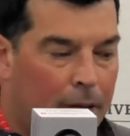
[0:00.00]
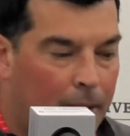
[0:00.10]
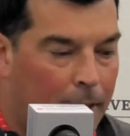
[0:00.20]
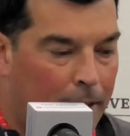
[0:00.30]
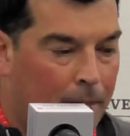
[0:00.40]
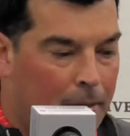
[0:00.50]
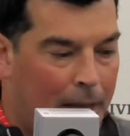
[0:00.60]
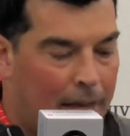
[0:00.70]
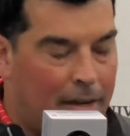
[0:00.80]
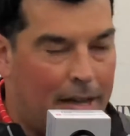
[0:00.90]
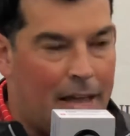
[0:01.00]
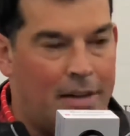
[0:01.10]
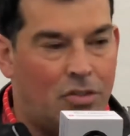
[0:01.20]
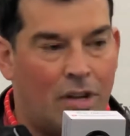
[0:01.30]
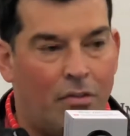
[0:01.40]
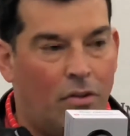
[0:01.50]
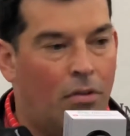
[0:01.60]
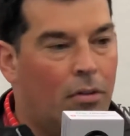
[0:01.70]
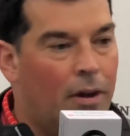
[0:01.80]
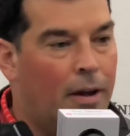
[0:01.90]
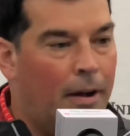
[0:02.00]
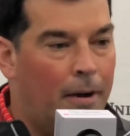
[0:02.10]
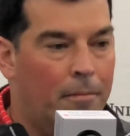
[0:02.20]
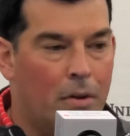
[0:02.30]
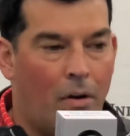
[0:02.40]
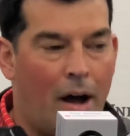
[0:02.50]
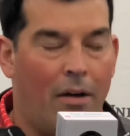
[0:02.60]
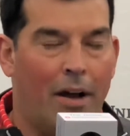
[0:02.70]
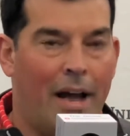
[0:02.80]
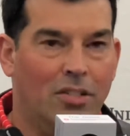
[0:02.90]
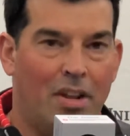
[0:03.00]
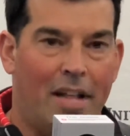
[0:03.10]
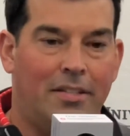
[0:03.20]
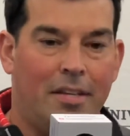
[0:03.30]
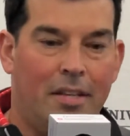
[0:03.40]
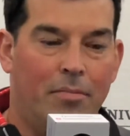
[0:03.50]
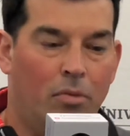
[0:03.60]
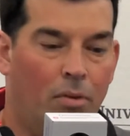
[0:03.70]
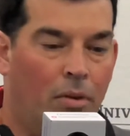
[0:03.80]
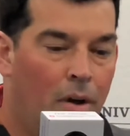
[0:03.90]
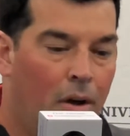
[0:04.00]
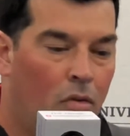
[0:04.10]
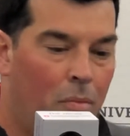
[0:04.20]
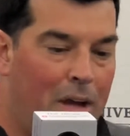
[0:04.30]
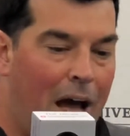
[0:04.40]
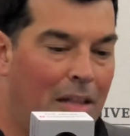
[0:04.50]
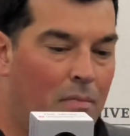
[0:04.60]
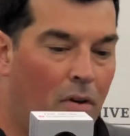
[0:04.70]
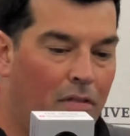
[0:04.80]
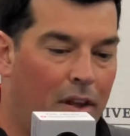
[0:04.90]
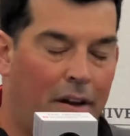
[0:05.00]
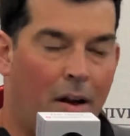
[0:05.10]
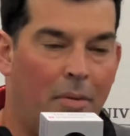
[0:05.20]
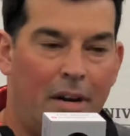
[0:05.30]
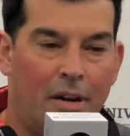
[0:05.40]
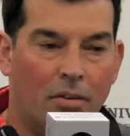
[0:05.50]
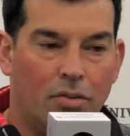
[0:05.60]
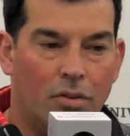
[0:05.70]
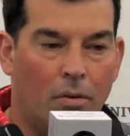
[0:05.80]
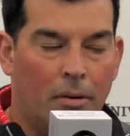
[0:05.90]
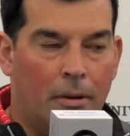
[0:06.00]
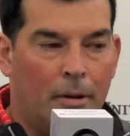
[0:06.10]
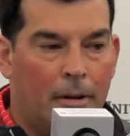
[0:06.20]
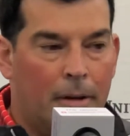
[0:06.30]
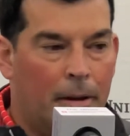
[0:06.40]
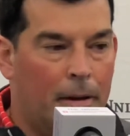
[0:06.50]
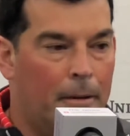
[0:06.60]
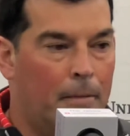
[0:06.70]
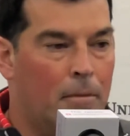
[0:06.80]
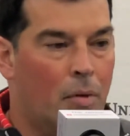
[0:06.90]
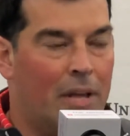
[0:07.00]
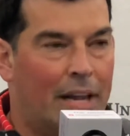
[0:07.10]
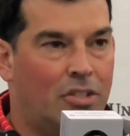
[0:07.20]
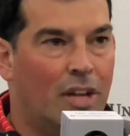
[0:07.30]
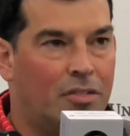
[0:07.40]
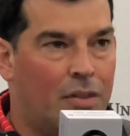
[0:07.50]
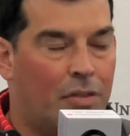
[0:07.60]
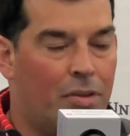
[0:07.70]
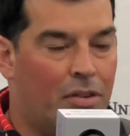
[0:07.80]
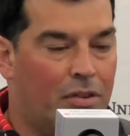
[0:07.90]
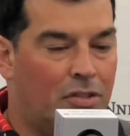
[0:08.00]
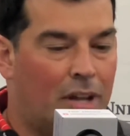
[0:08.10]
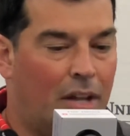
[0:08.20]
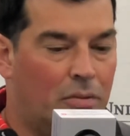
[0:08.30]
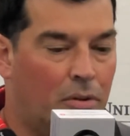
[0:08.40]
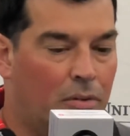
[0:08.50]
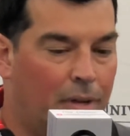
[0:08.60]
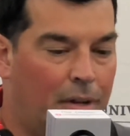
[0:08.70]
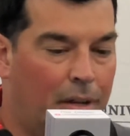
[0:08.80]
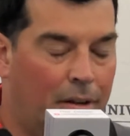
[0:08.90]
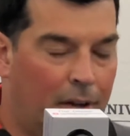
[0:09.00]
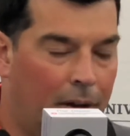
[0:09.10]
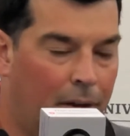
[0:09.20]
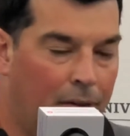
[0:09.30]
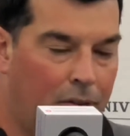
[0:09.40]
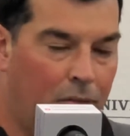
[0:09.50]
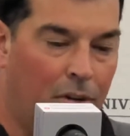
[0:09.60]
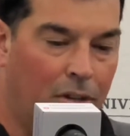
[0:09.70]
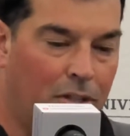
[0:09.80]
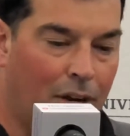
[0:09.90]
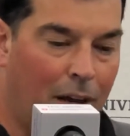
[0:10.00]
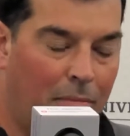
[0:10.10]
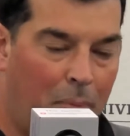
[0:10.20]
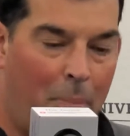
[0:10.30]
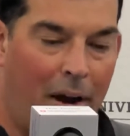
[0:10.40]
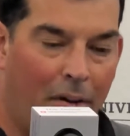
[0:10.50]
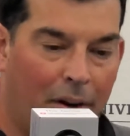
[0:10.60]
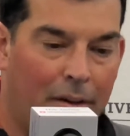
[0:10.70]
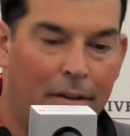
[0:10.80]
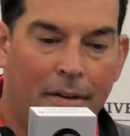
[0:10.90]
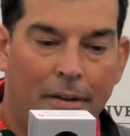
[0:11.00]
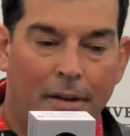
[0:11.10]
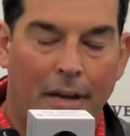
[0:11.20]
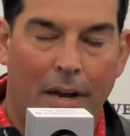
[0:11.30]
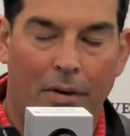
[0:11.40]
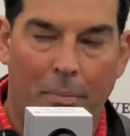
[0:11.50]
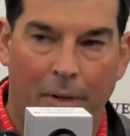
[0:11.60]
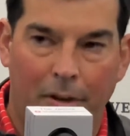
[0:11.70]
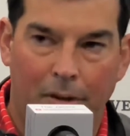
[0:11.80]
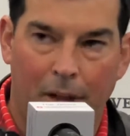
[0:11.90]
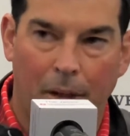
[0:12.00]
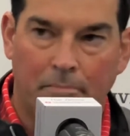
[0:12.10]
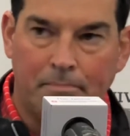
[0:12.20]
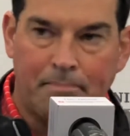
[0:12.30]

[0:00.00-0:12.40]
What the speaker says: And again, several, Ohio guys on that team who will be highly motivated coming in here. So we can adjust the 3:30 schedule and do a good job of preparing and get ready to play a good game.